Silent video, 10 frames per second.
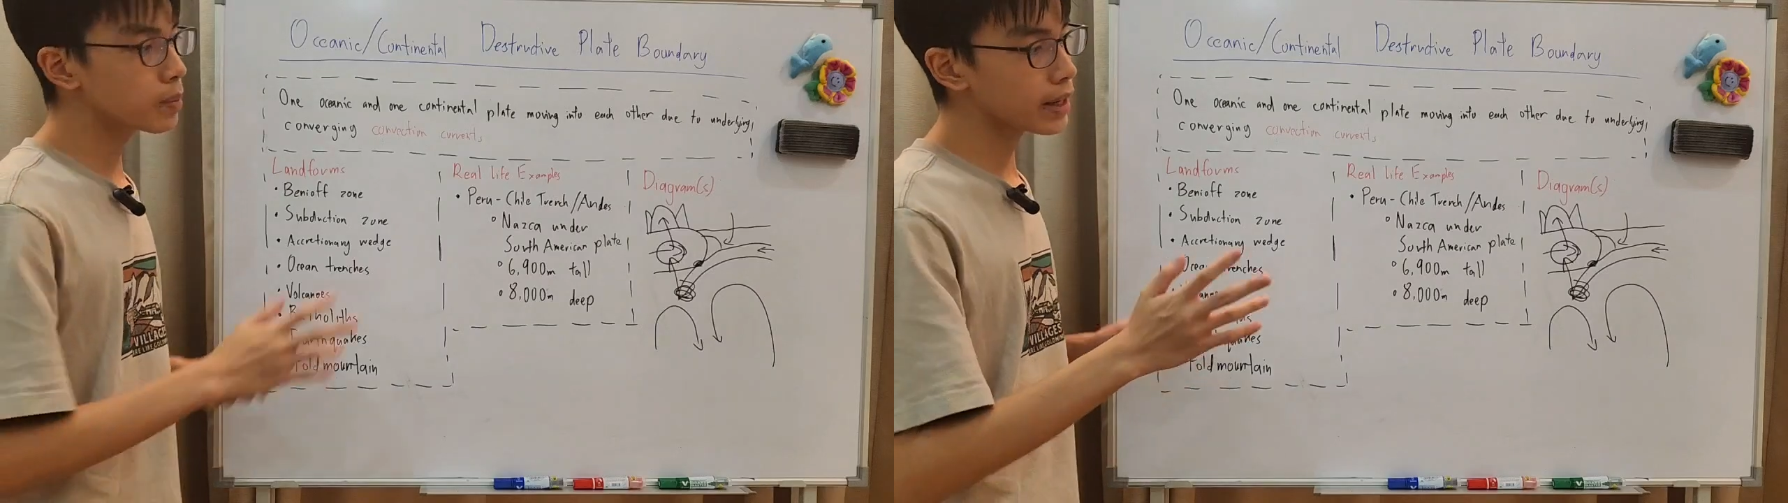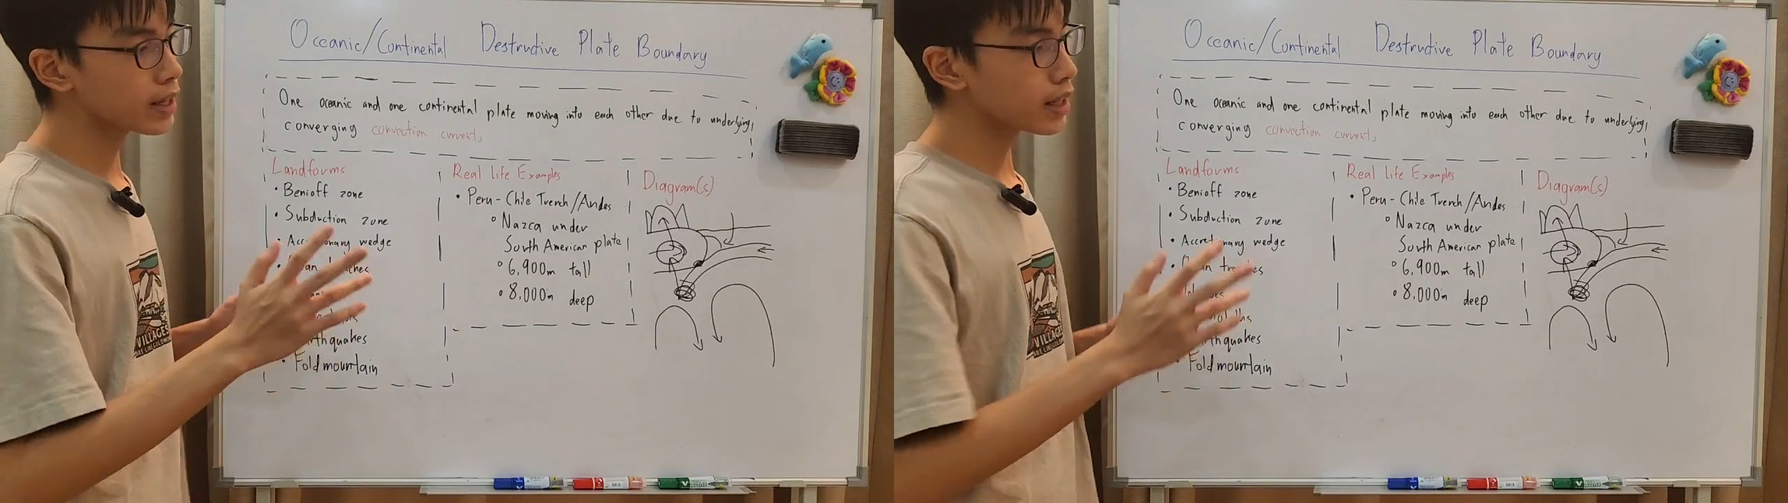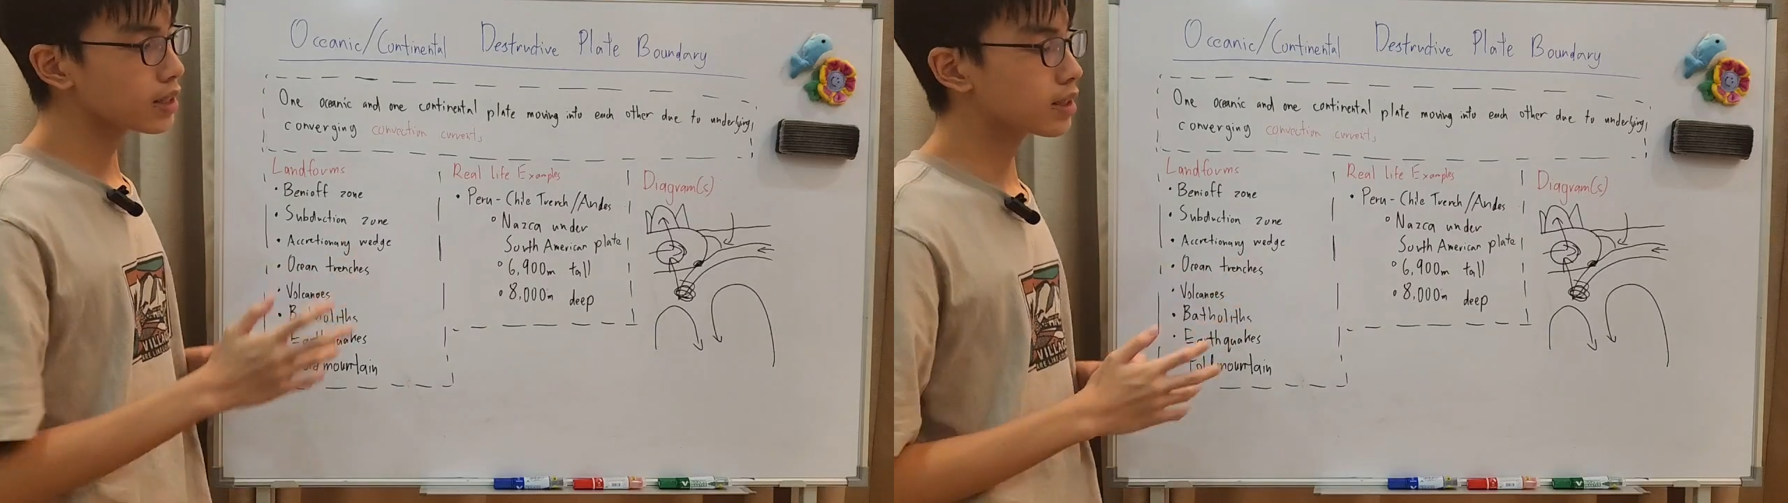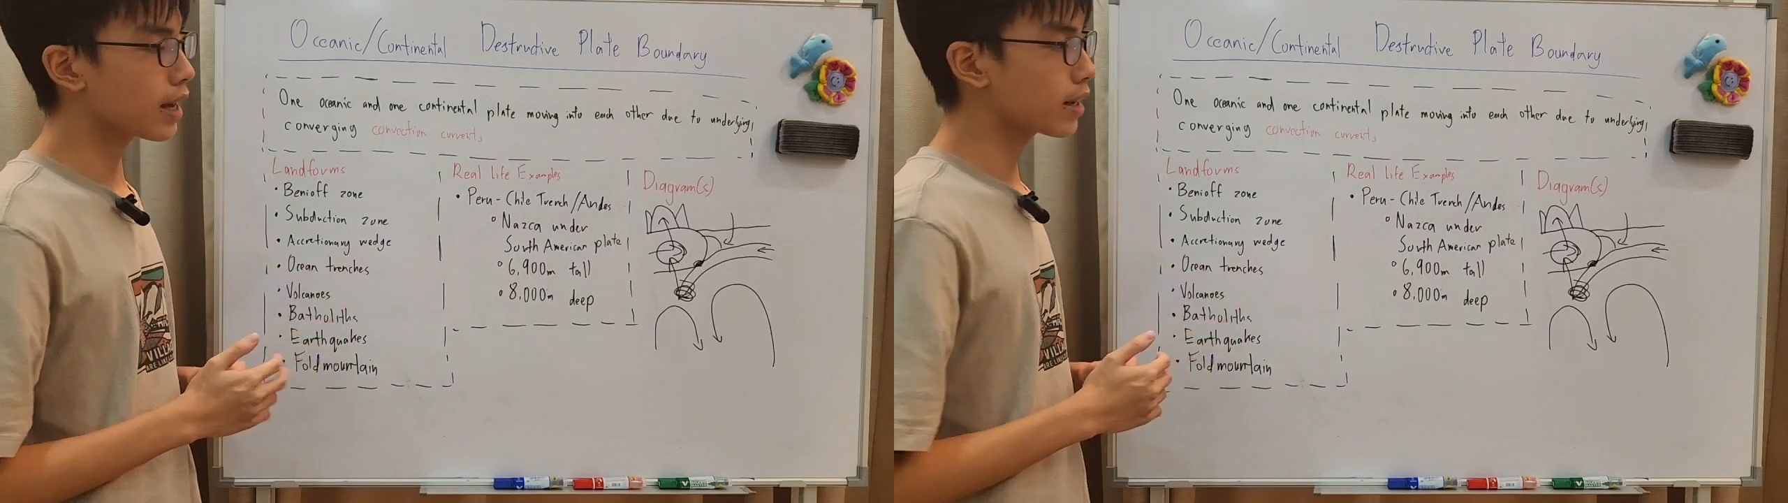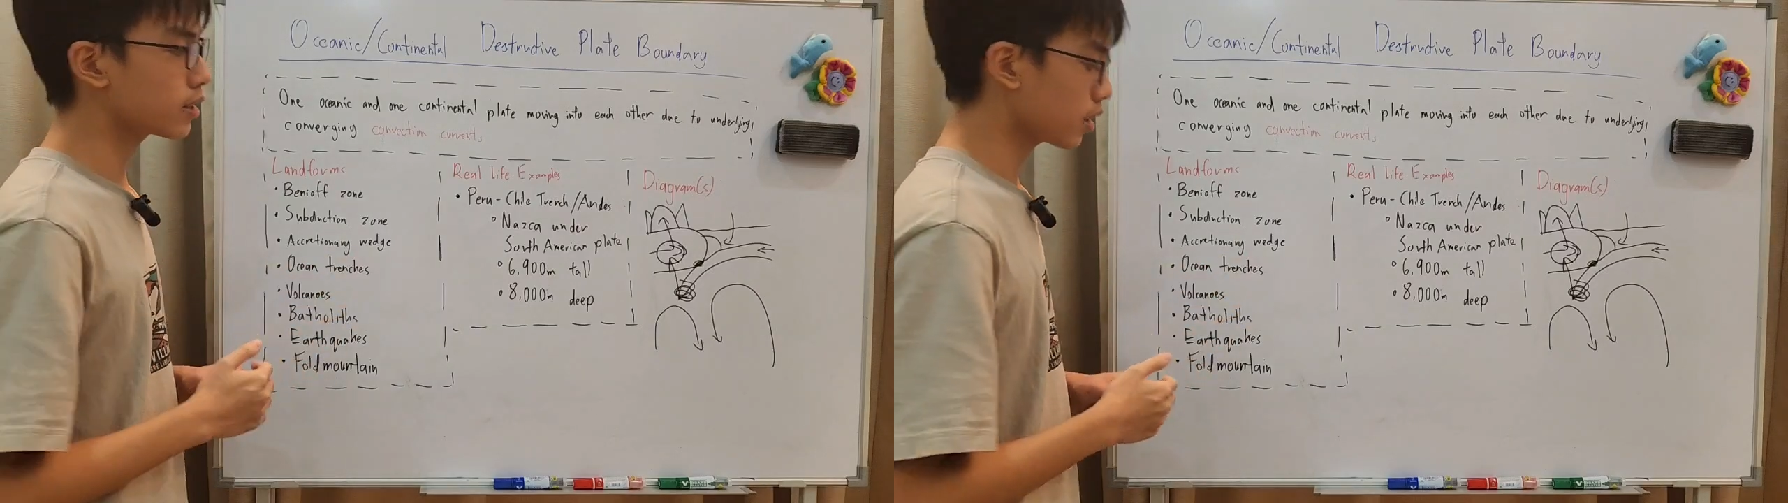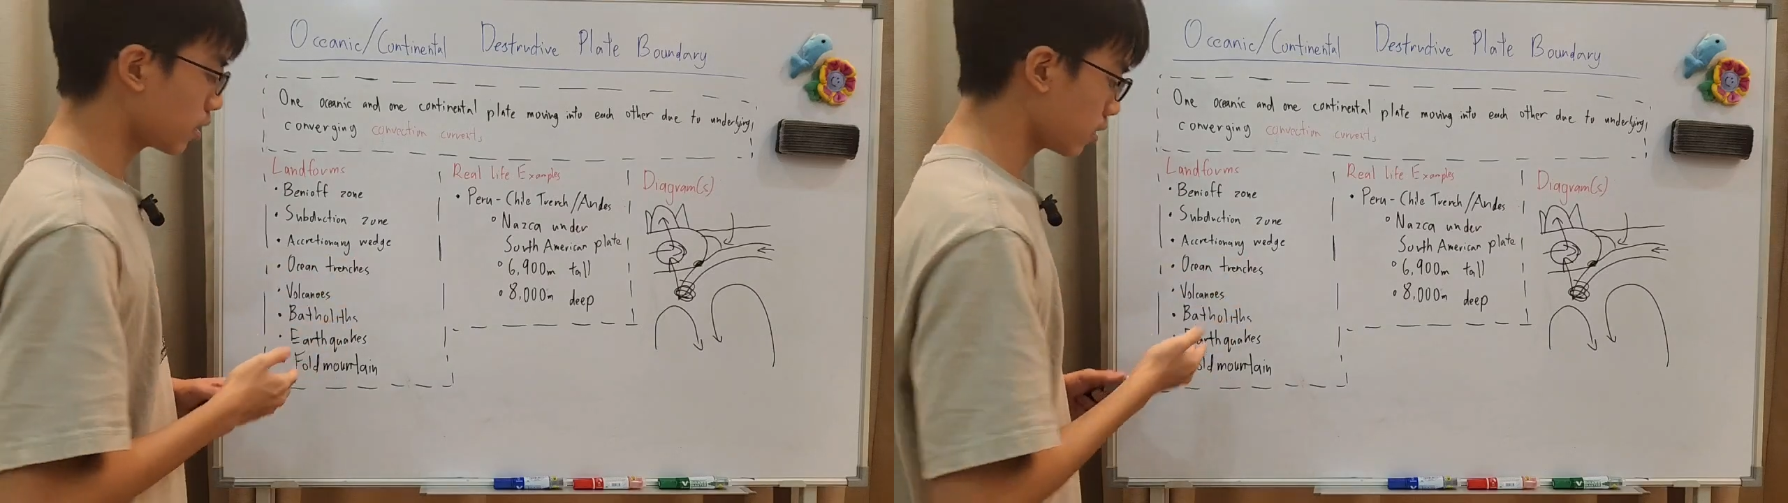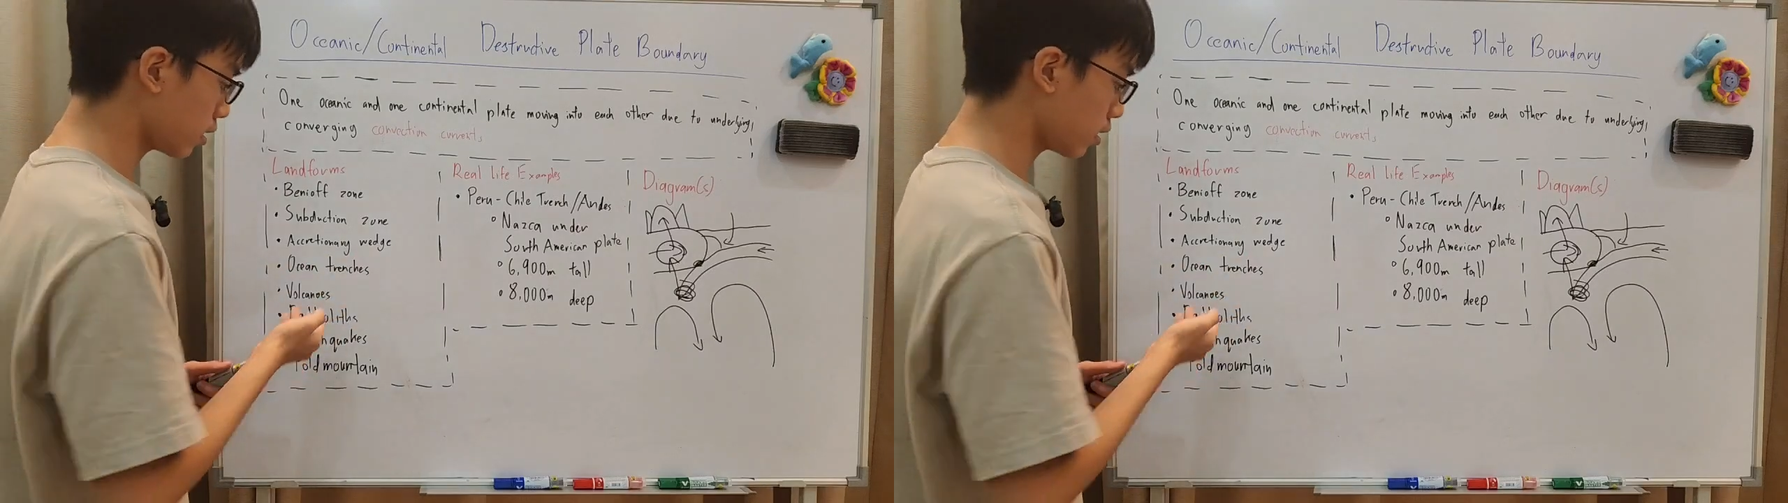in mind, guys, that